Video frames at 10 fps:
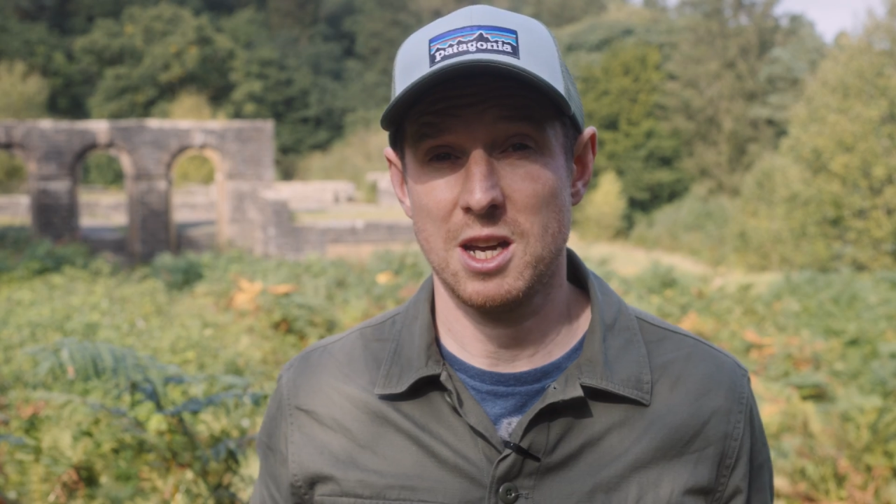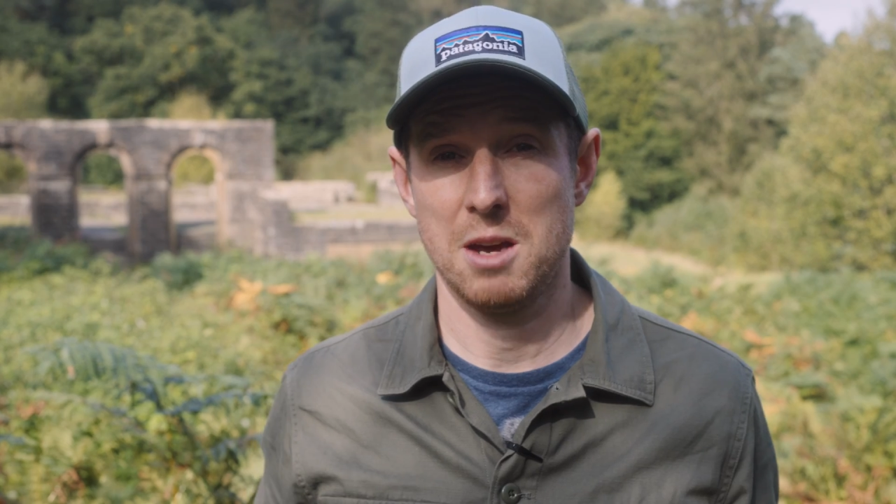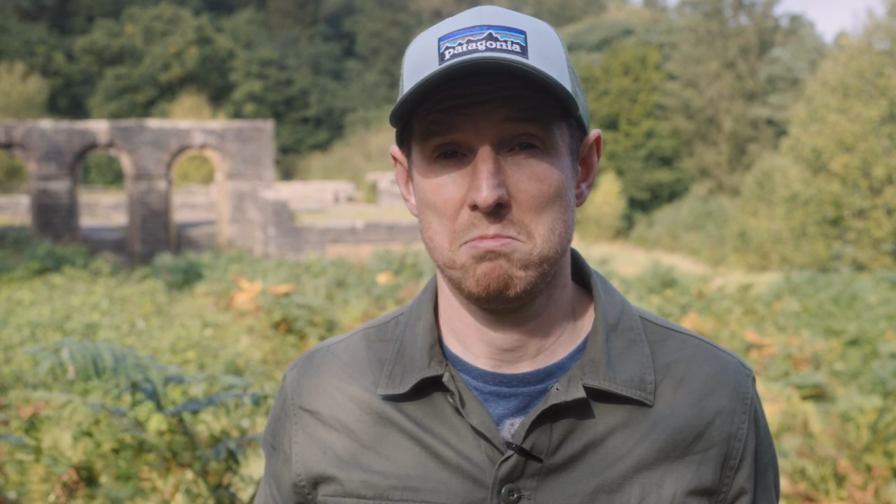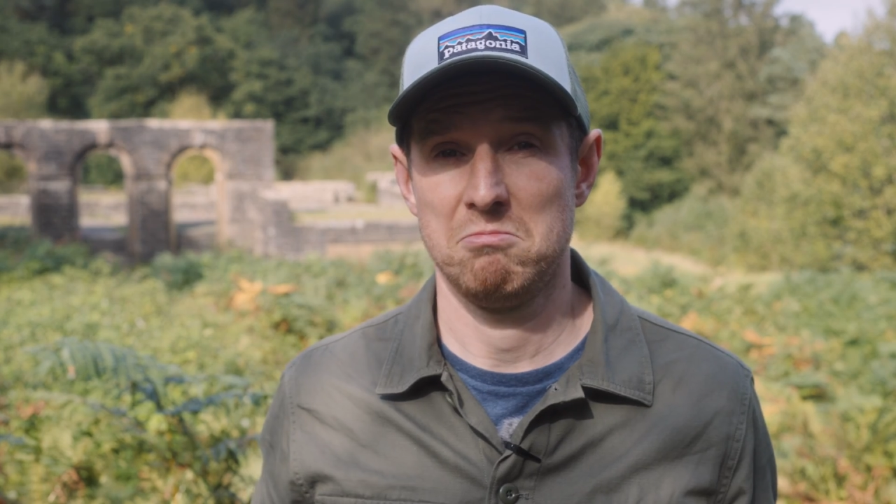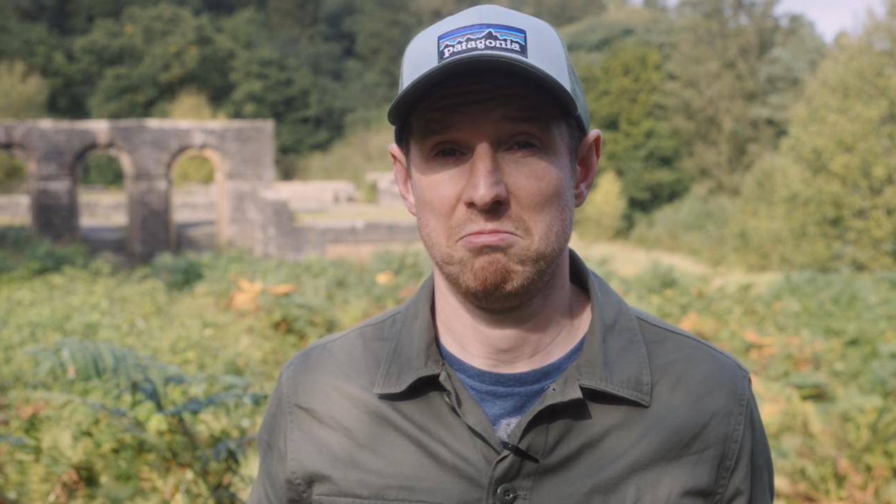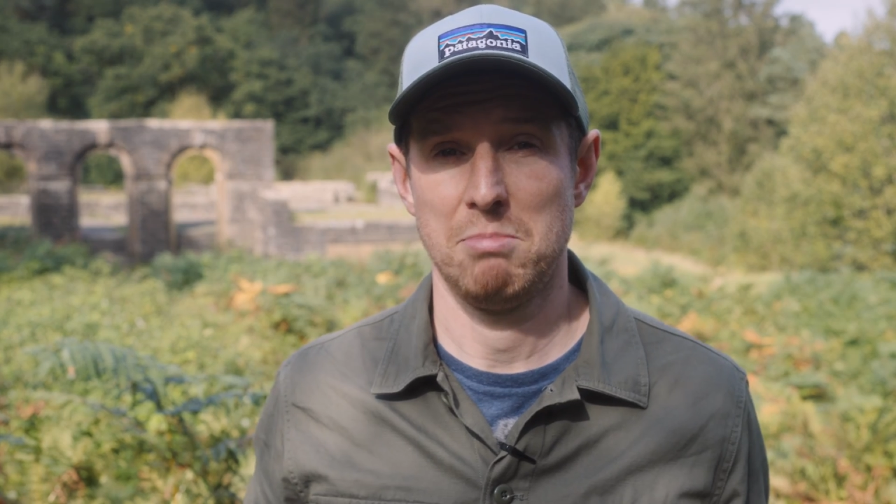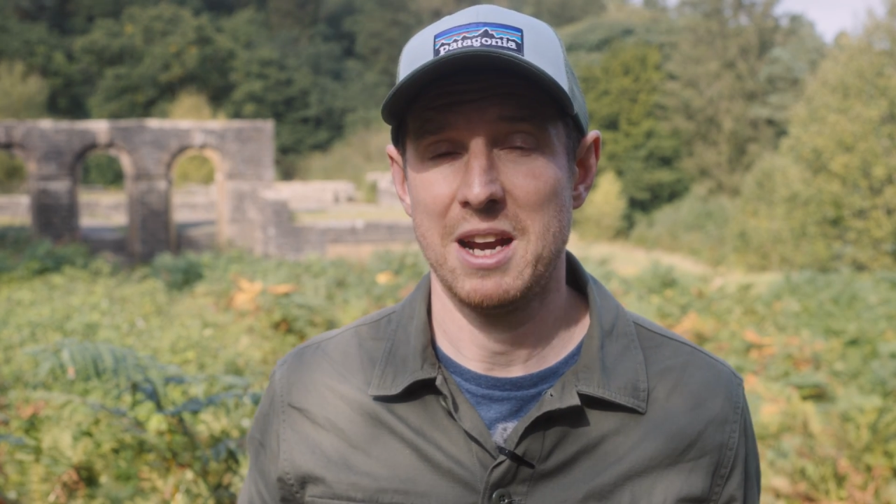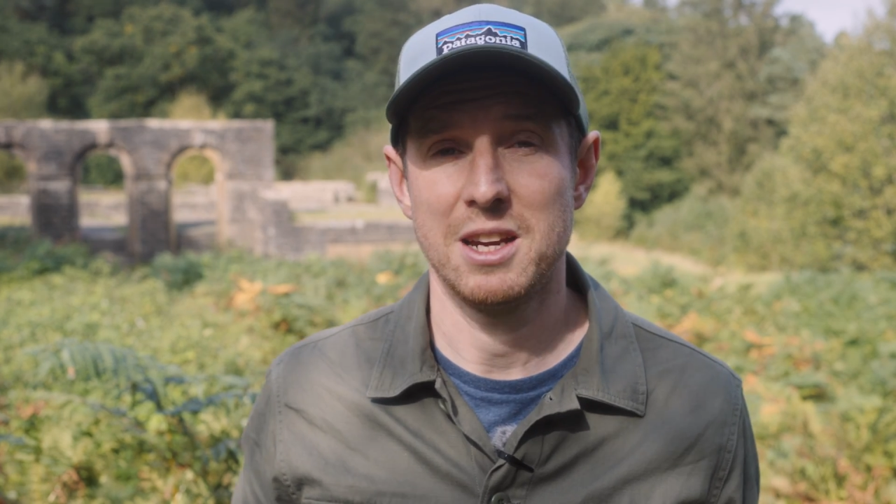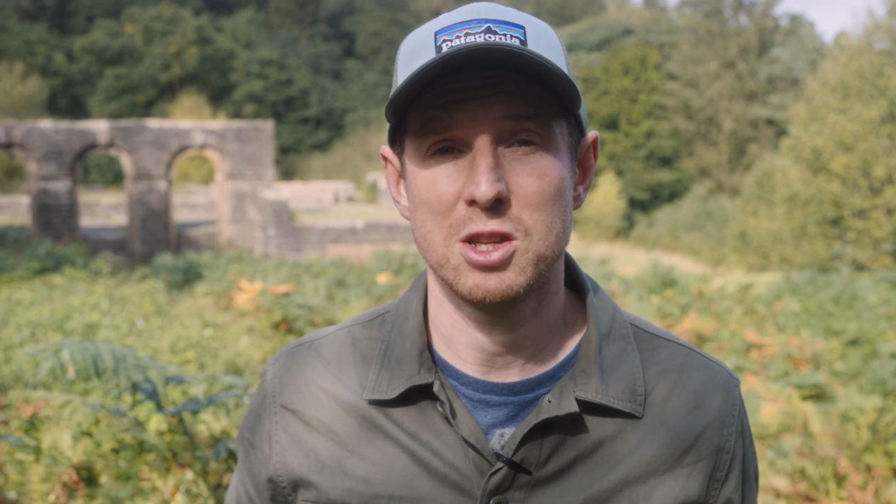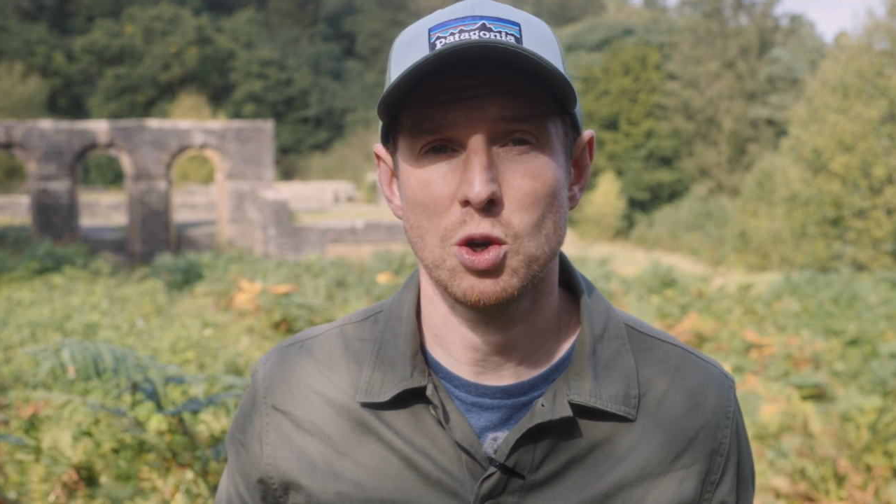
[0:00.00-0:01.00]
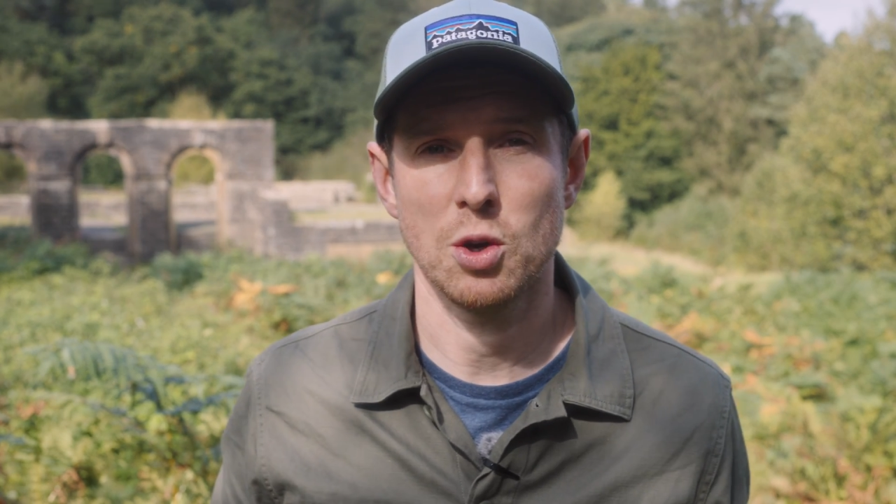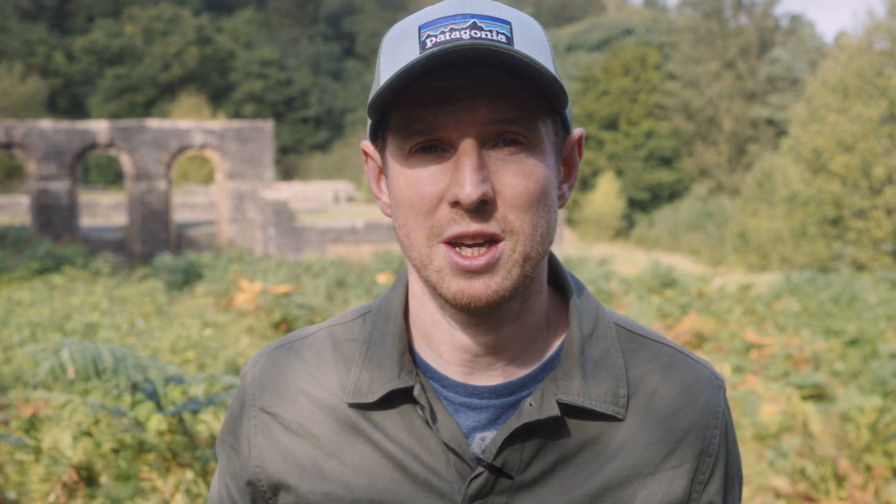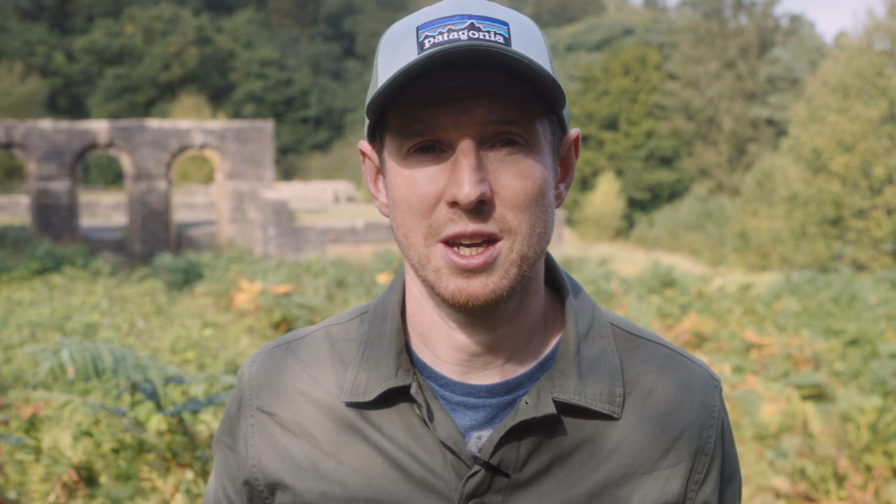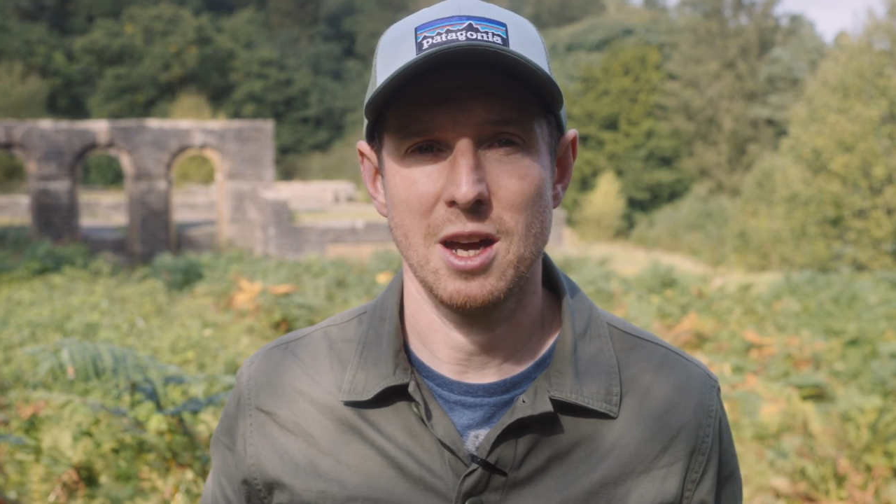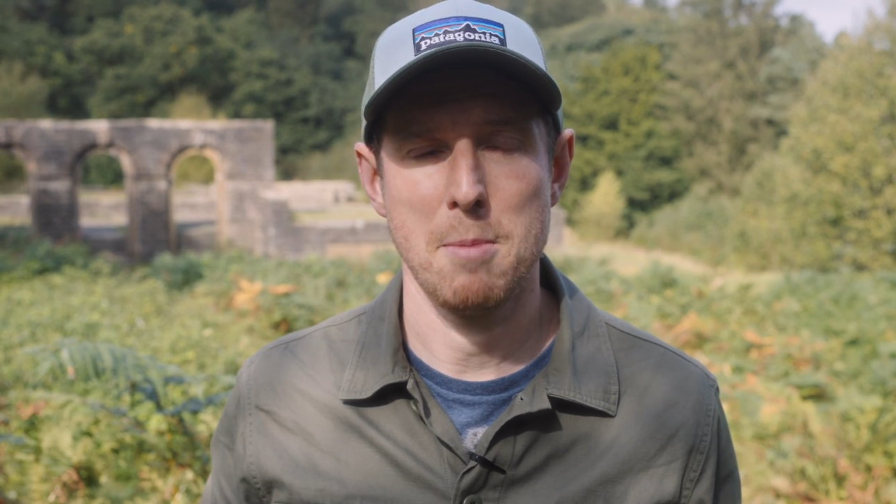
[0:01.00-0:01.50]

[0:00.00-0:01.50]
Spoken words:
I'm mainly talking